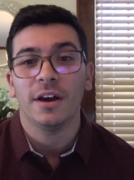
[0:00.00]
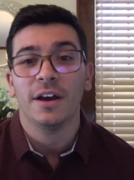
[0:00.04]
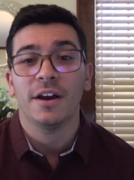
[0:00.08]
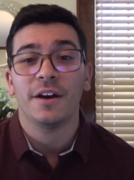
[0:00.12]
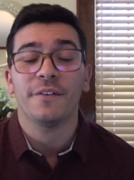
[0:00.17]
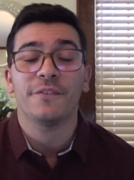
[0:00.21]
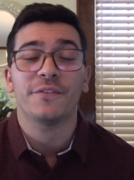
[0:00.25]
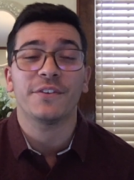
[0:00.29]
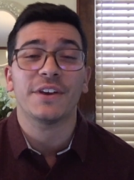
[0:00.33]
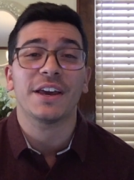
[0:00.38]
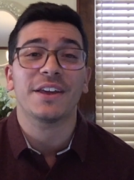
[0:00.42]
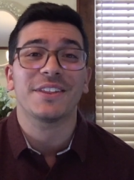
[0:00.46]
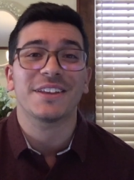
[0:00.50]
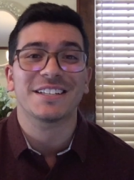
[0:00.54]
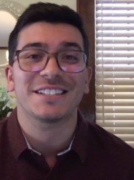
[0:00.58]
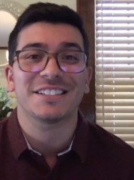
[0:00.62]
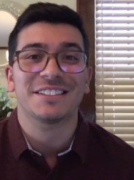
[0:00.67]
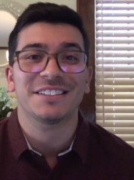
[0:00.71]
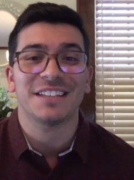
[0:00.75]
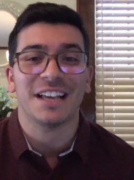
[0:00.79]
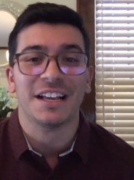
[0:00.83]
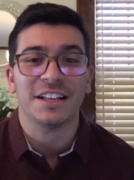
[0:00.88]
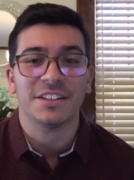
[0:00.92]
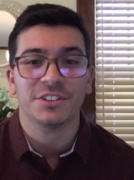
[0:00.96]
via the
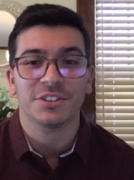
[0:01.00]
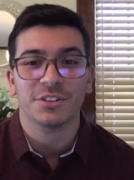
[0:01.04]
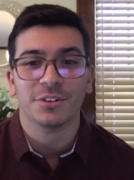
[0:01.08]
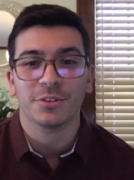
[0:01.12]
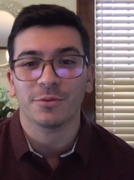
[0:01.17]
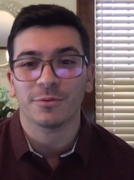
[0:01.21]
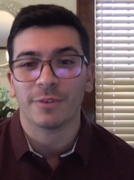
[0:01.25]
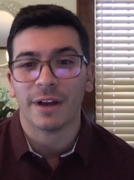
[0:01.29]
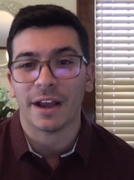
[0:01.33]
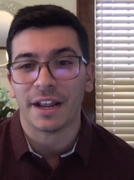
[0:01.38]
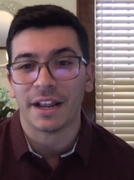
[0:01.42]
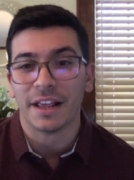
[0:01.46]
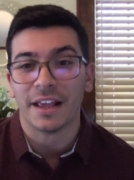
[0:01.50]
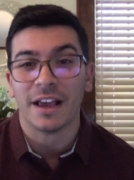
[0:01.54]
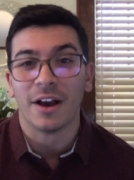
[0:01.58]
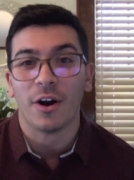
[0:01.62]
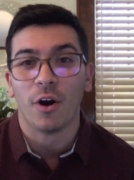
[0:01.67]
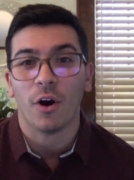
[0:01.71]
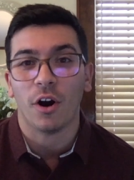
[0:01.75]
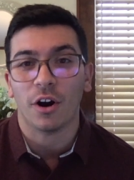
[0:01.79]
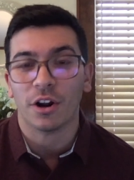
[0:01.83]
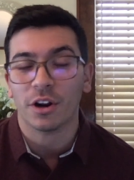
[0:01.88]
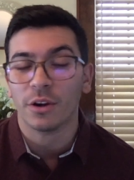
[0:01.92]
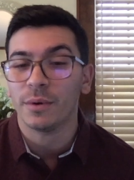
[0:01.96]
sensor-ready
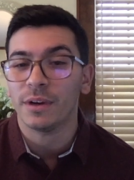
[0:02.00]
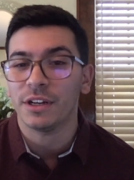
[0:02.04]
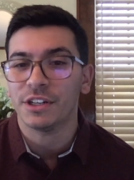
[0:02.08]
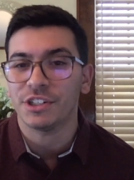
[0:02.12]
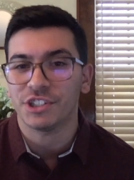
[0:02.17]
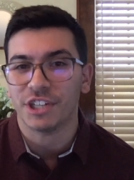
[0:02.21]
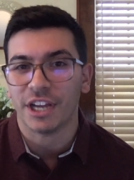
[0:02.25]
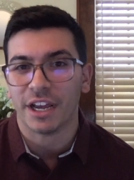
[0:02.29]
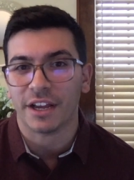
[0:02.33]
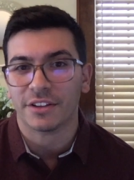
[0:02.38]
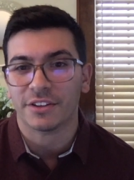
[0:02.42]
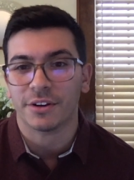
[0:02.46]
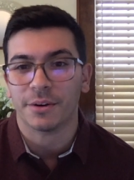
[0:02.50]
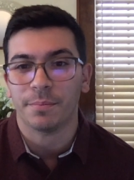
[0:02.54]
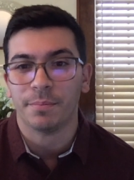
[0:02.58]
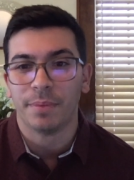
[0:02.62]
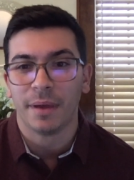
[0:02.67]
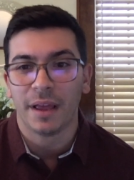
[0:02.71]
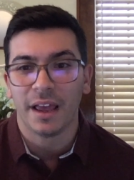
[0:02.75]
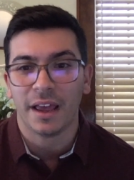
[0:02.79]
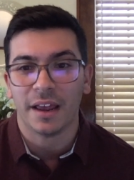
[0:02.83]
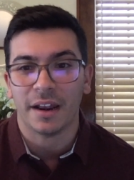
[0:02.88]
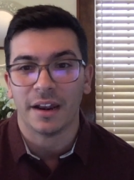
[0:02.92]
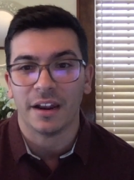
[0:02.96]
auto-injector
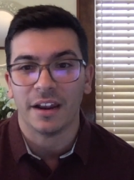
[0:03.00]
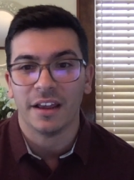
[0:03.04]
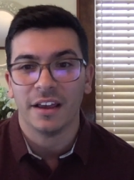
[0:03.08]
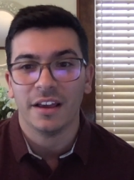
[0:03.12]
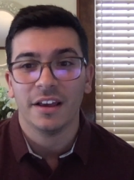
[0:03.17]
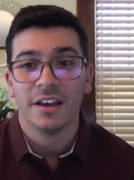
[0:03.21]
pen.